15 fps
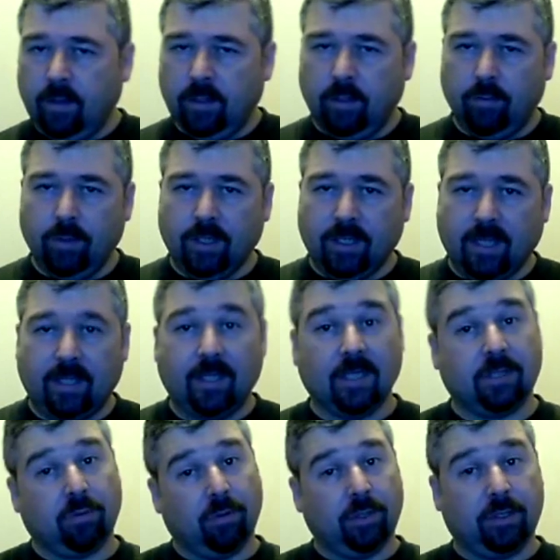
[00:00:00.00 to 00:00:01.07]
You wouldn't think
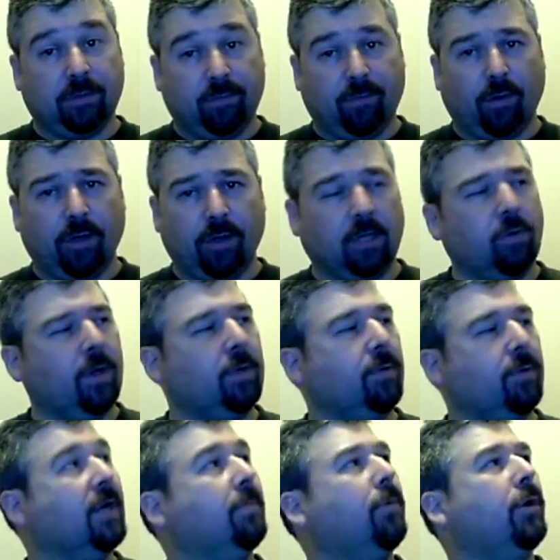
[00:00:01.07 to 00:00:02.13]
this was 40 quid
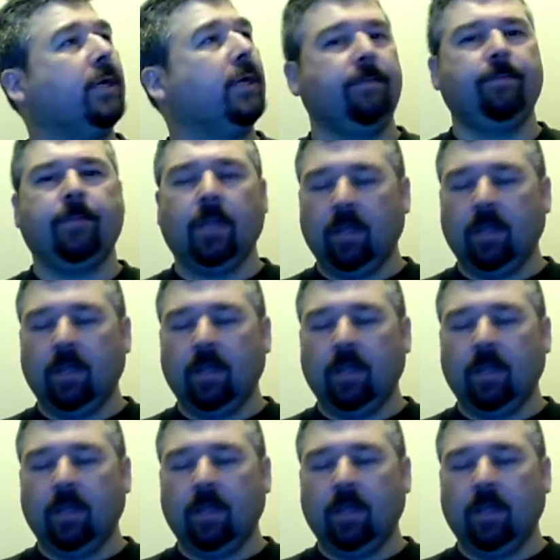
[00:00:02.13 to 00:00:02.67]
when I bought it,